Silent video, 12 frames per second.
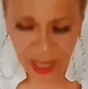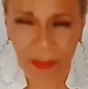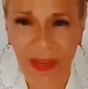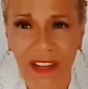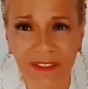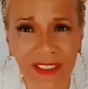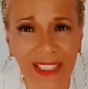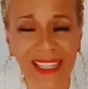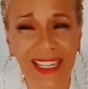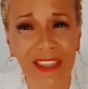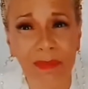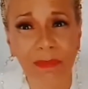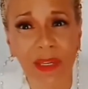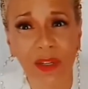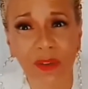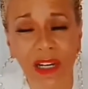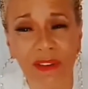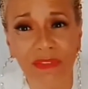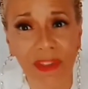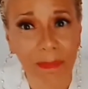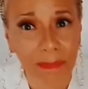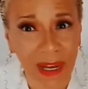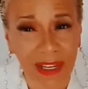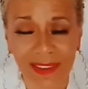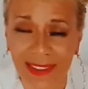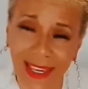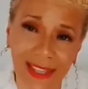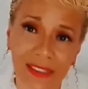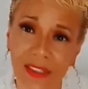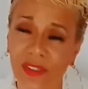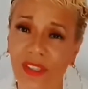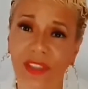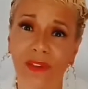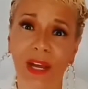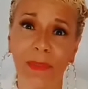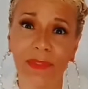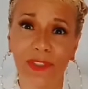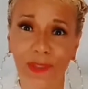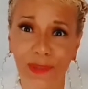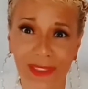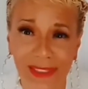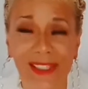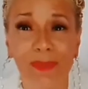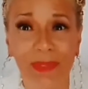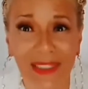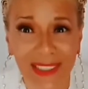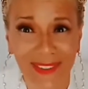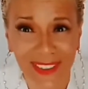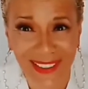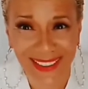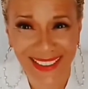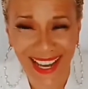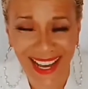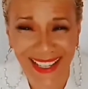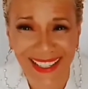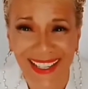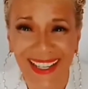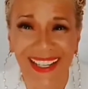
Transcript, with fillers: But I feel like in the middle of the month, yes, there's other opportunities, believe it or not,